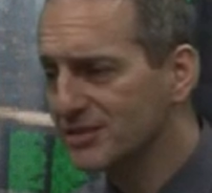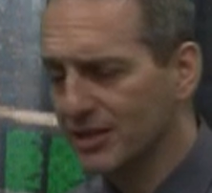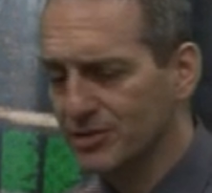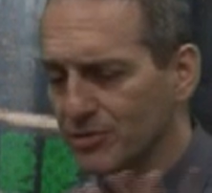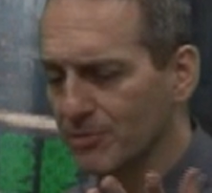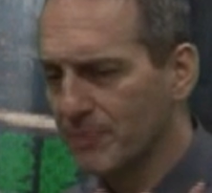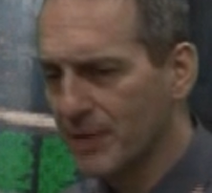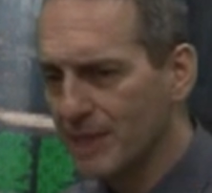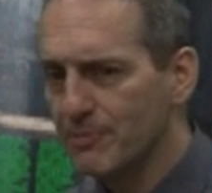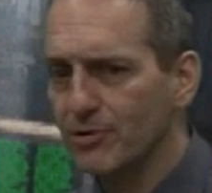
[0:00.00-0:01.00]
on your
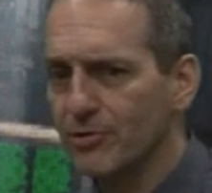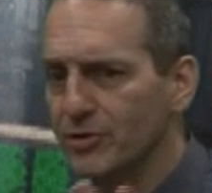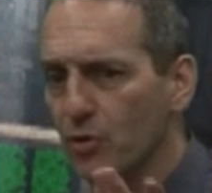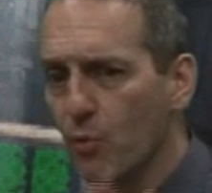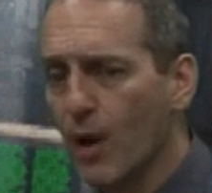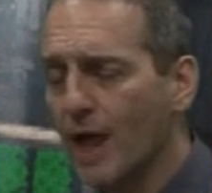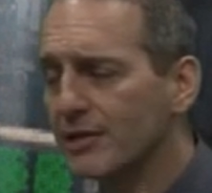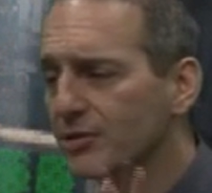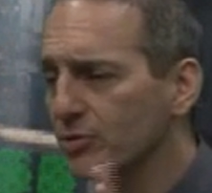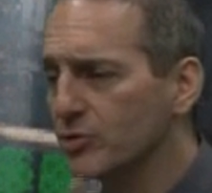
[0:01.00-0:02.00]
paper or in your
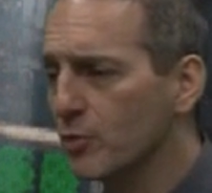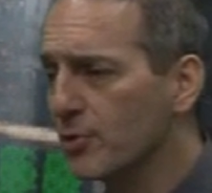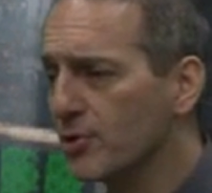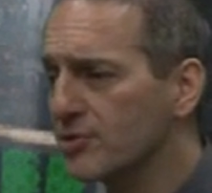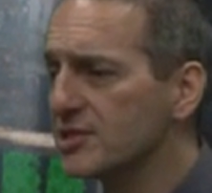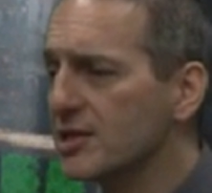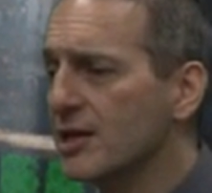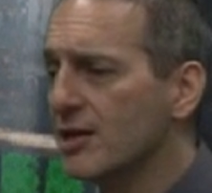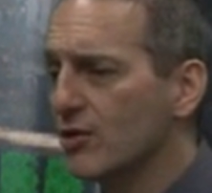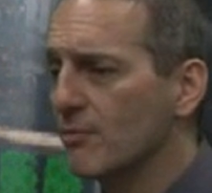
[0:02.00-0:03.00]
wallet or in your purse,
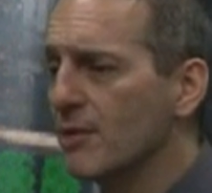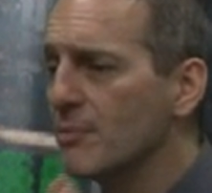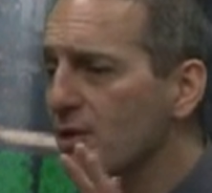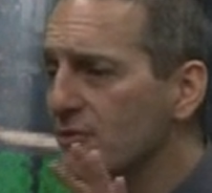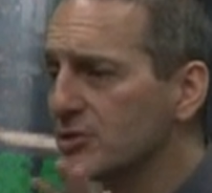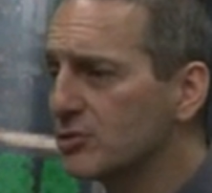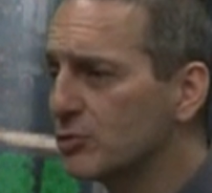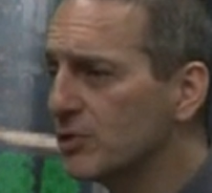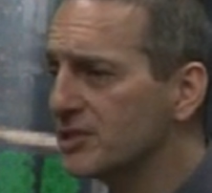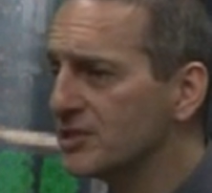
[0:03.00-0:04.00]
or maybe you have a to-do
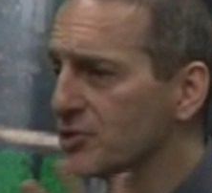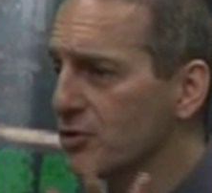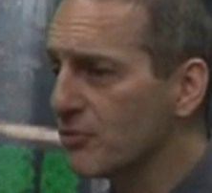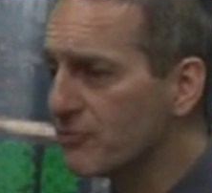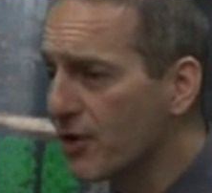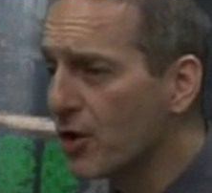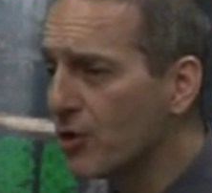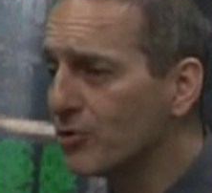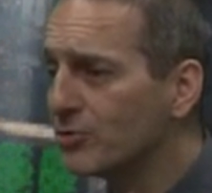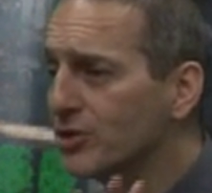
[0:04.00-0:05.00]
list on your
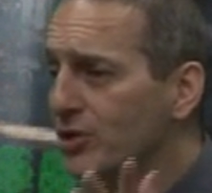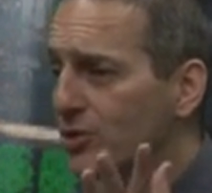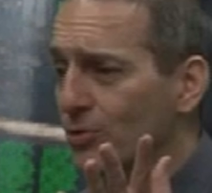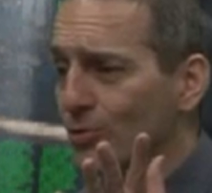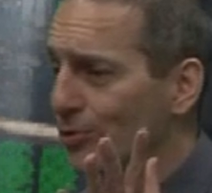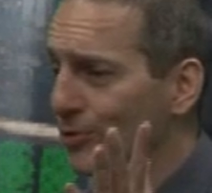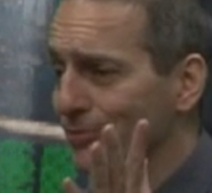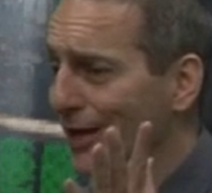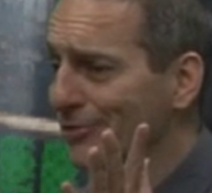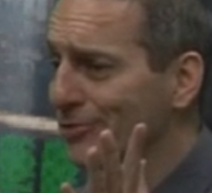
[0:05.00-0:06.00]
phone, or
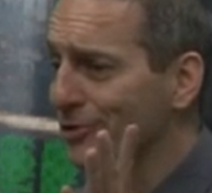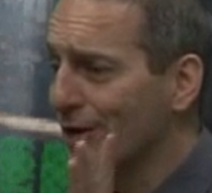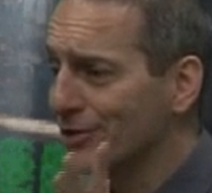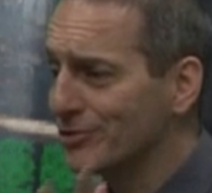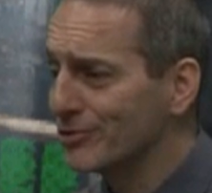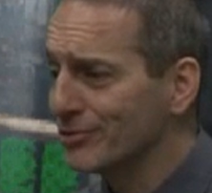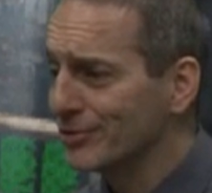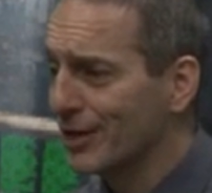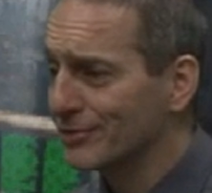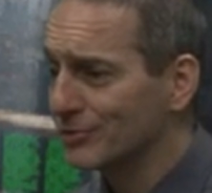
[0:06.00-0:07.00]
I don't know, on
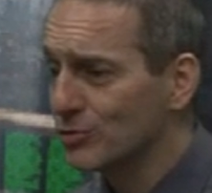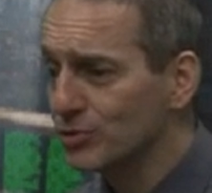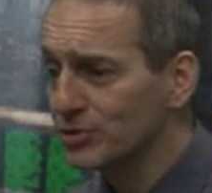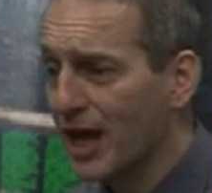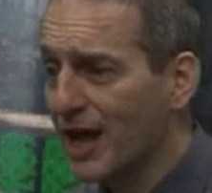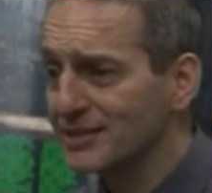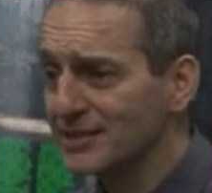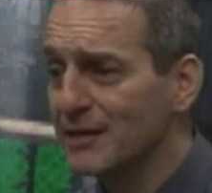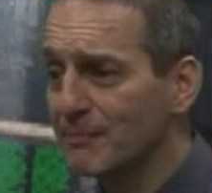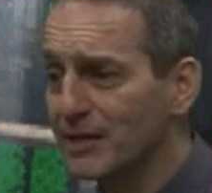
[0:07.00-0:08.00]
Google Docs. I
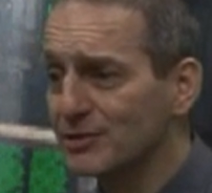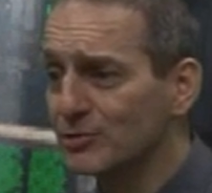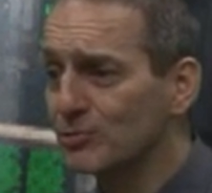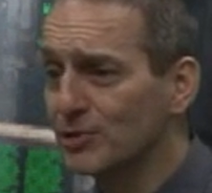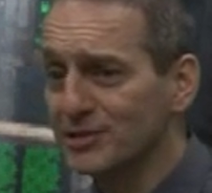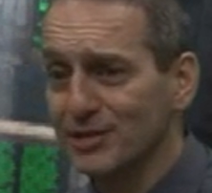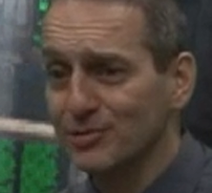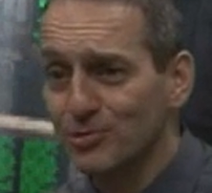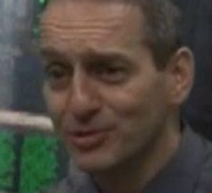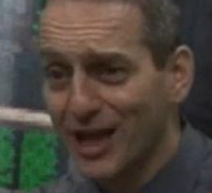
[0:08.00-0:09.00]
keep my to-do list on
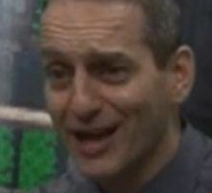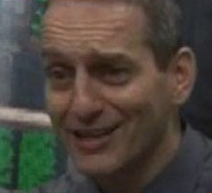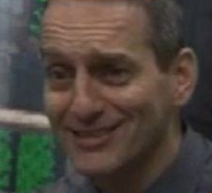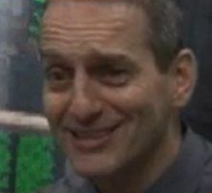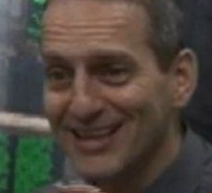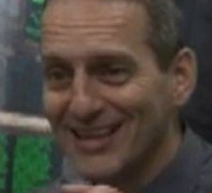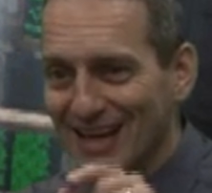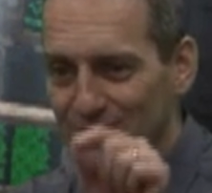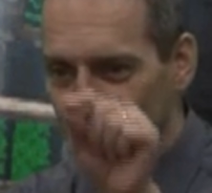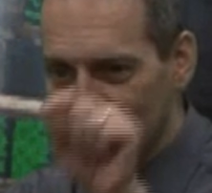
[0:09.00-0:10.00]
Google Docs,
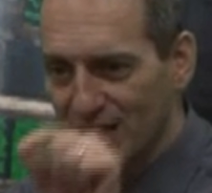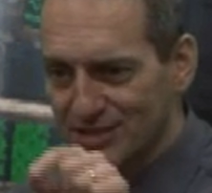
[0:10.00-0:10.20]
and you check.